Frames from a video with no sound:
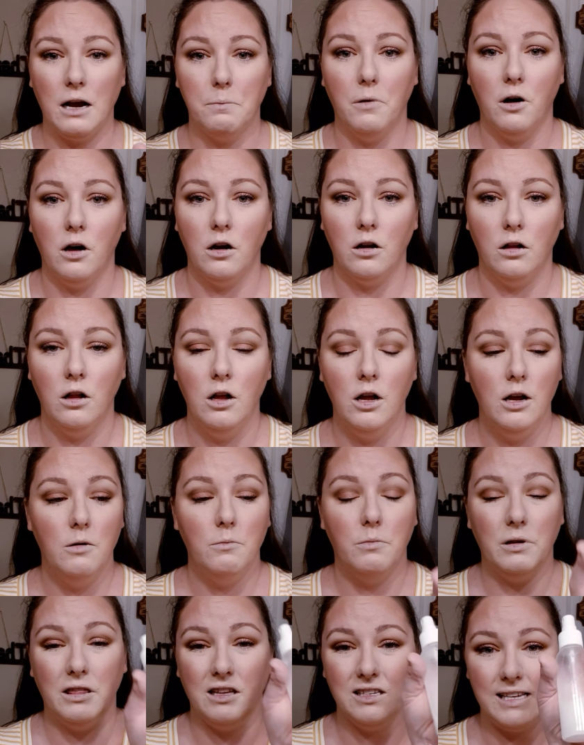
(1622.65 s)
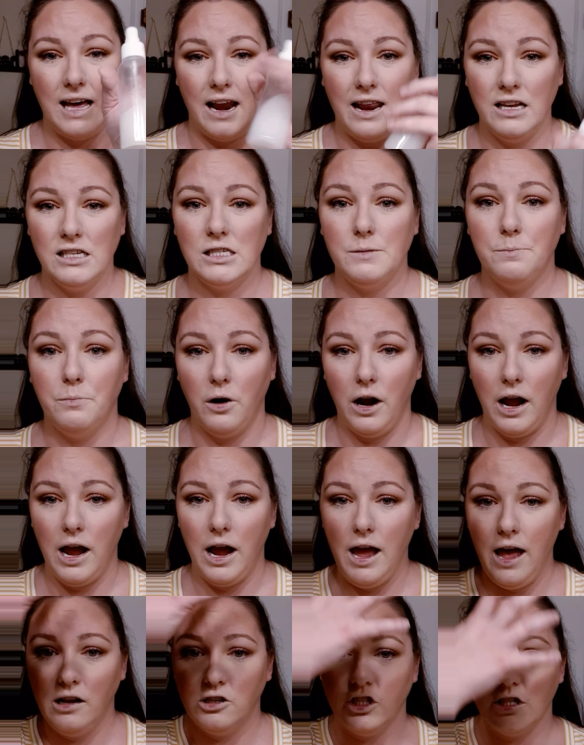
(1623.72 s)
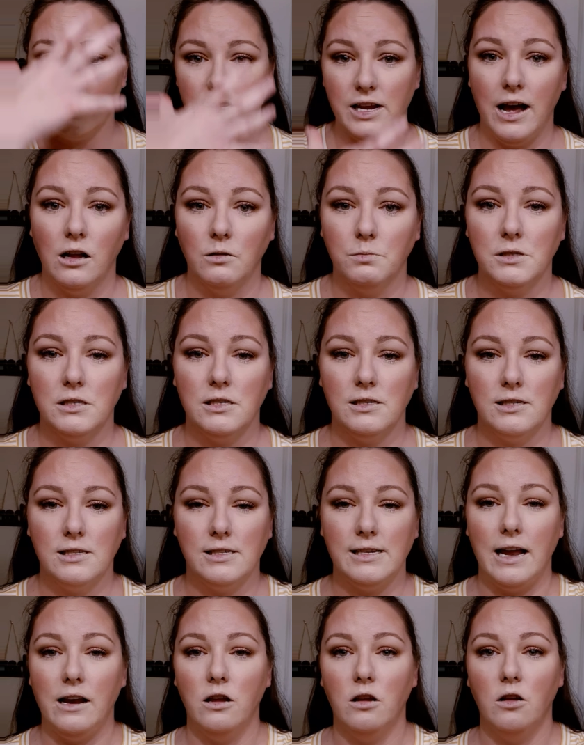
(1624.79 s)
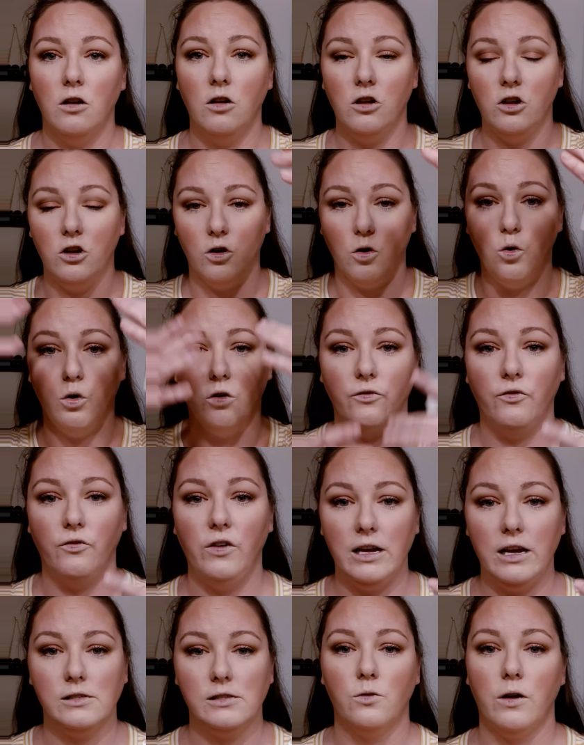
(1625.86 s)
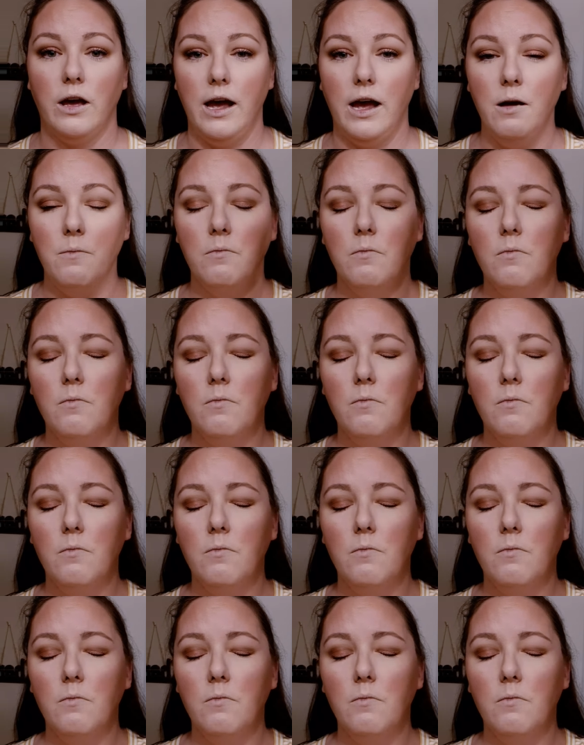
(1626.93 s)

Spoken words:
bottle, but the setting spray just helps to set your whole face, okay?